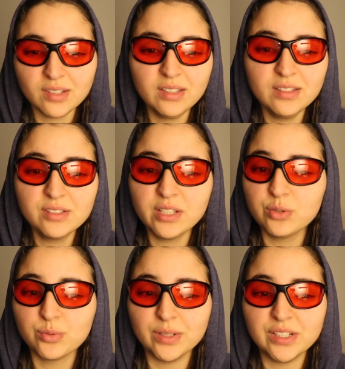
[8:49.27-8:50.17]
a
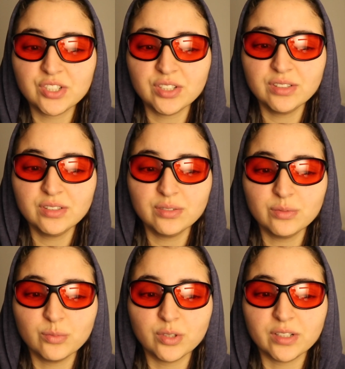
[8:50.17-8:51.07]
situation
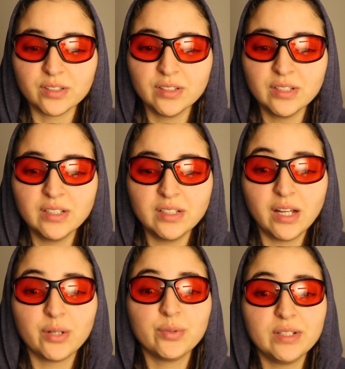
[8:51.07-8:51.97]
where
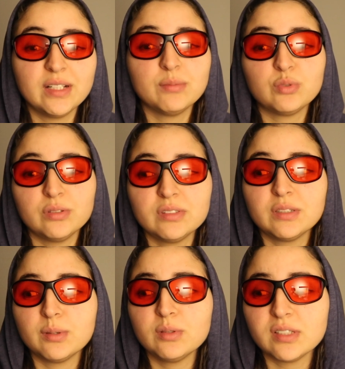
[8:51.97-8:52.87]
I really am driven
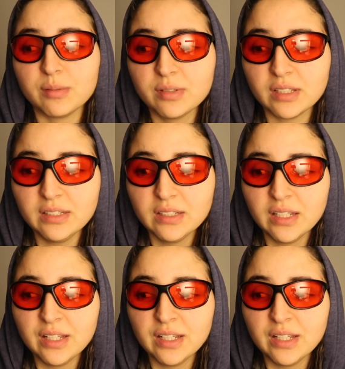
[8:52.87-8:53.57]
about something